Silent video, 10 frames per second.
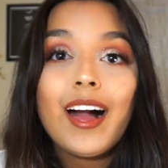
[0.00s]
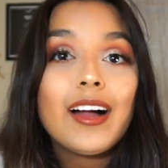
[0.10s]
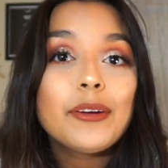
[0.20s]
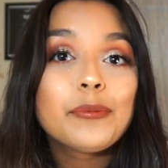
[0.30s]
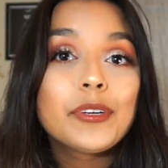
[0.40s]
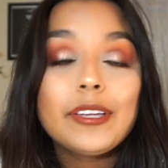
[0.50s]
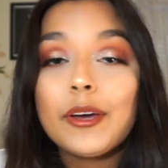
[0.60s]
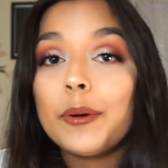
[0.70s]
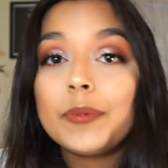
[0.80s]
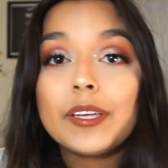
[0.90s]
I really
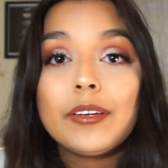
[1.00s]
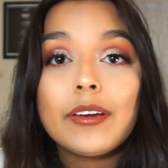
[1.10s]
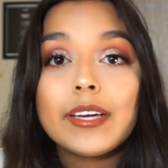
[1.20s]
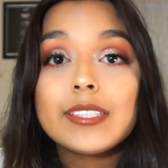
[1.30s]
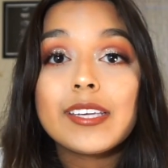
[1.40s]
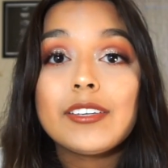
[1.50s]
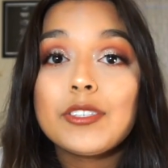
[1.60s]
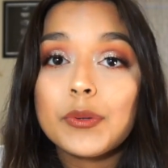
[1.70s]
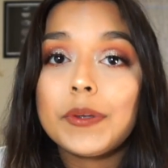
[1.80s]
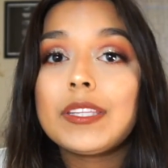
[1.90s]
hope that you guys
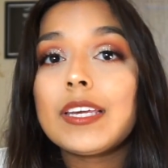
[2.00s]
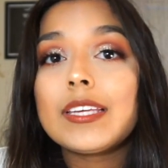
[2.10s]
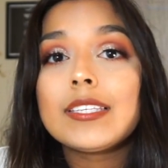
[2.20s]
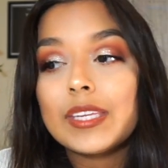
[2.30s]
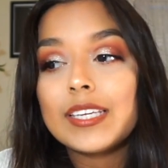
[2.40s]
enjoyed this,